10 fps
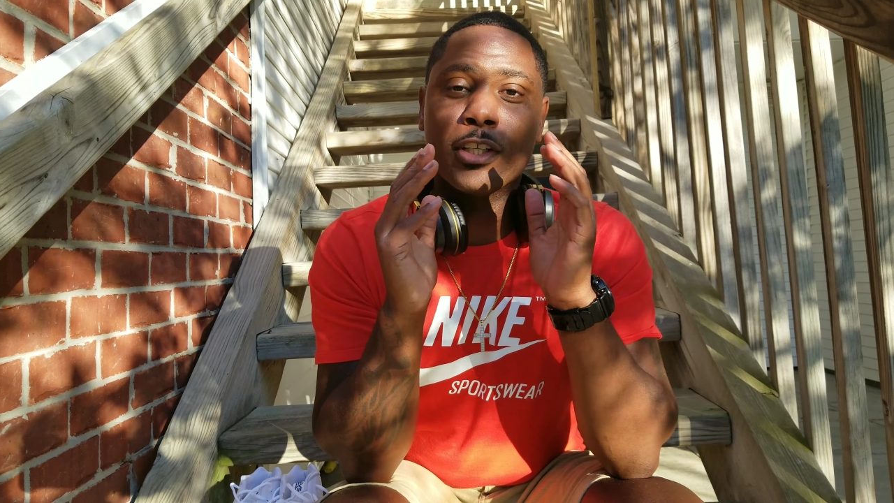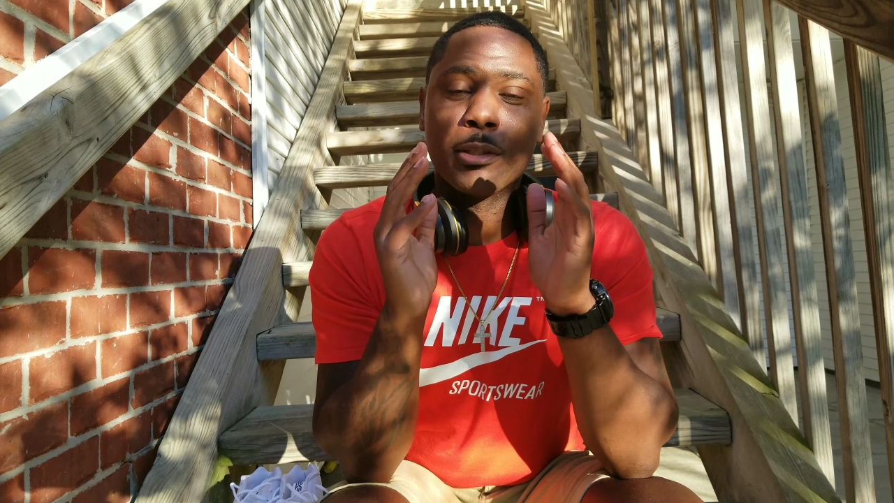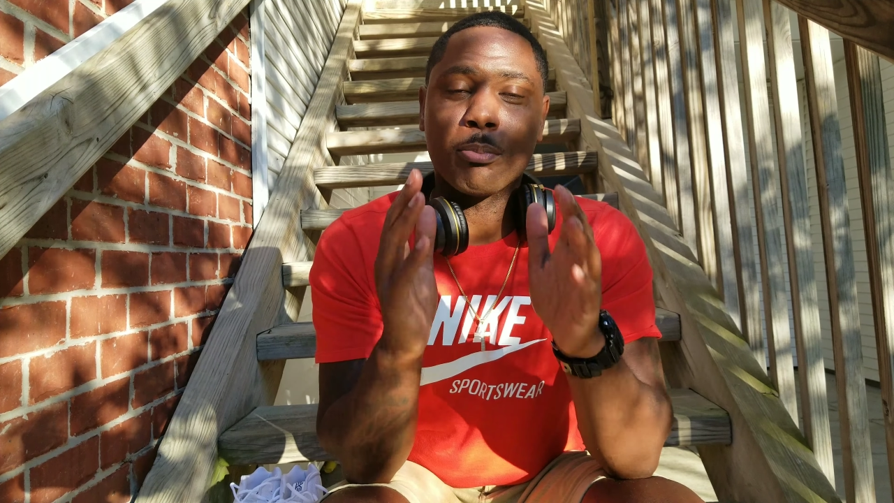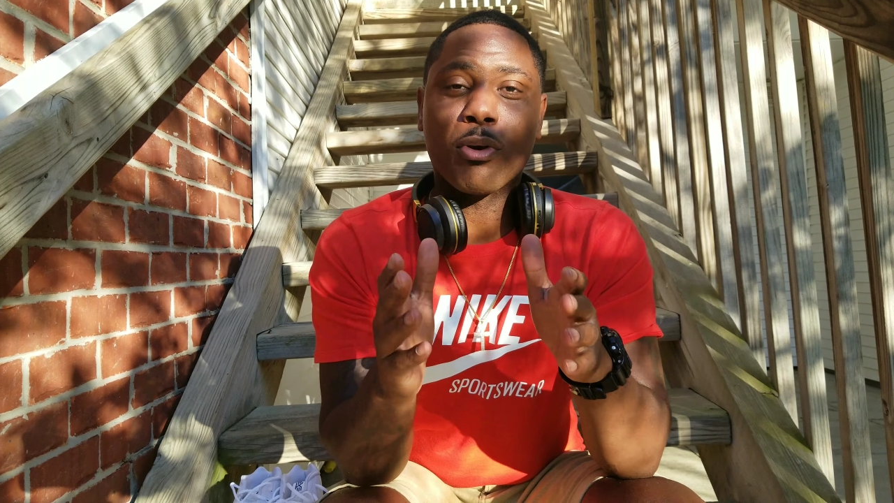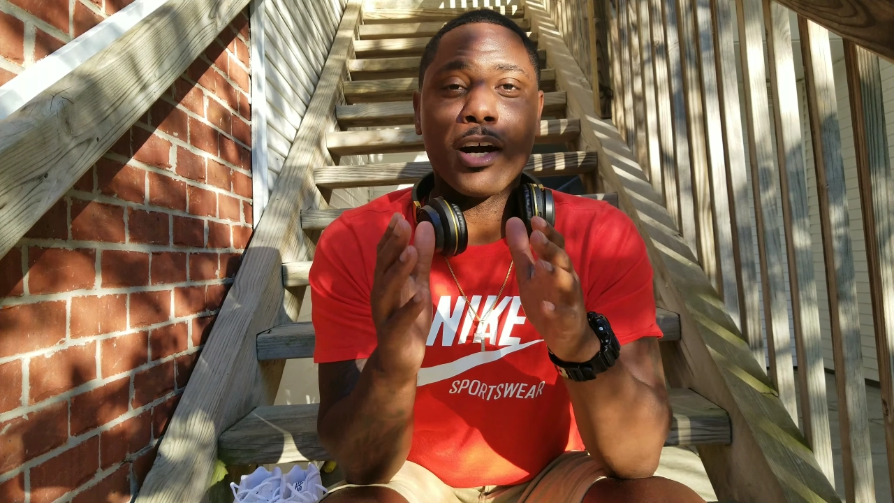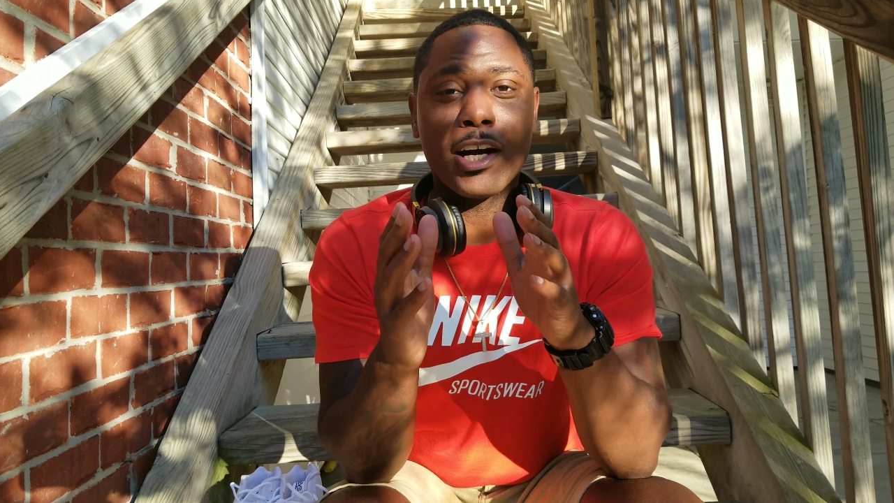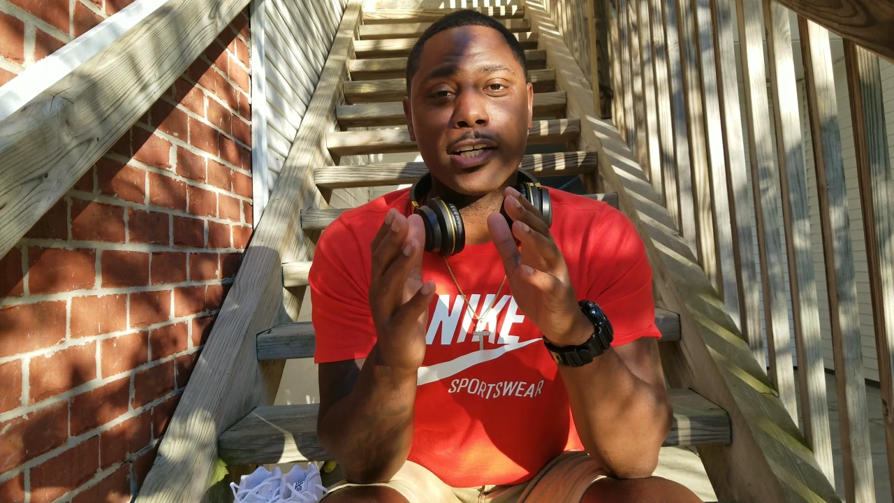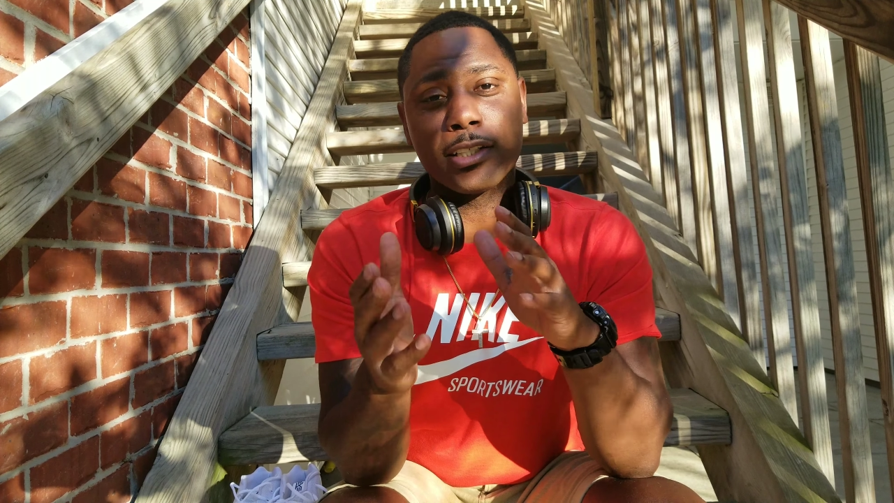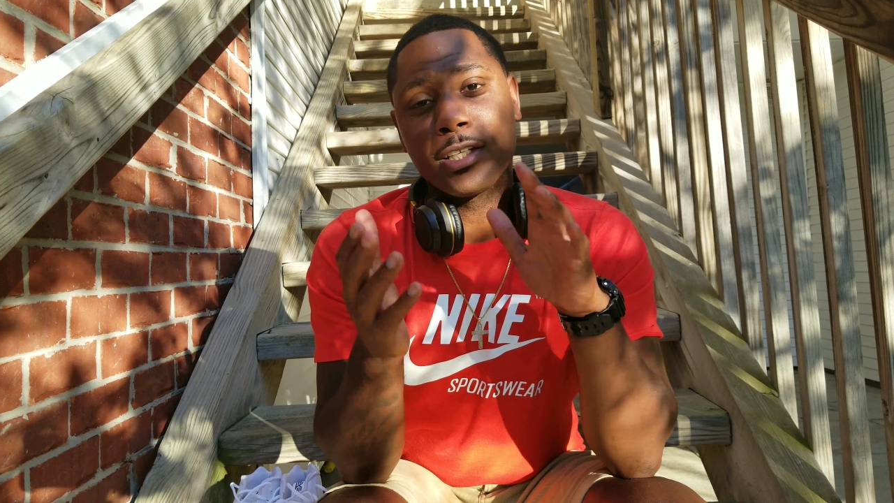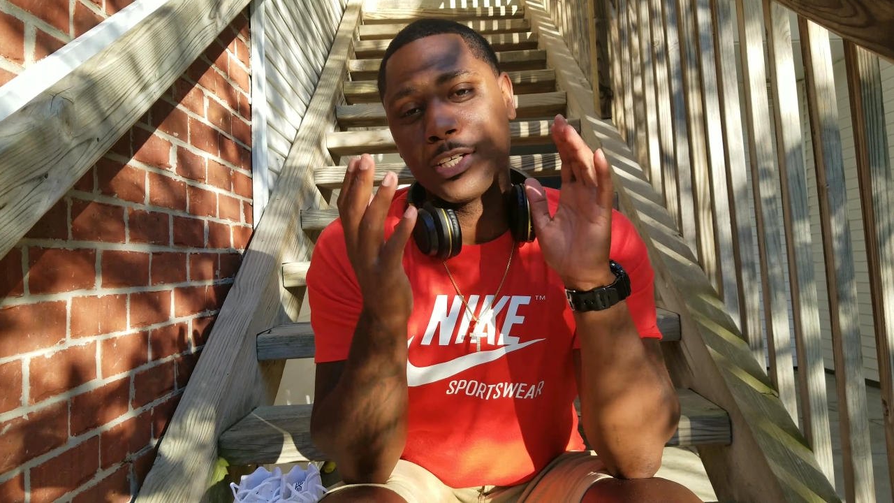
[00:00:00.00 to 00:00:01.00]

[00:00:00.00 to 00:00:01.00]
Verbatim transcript: LeBron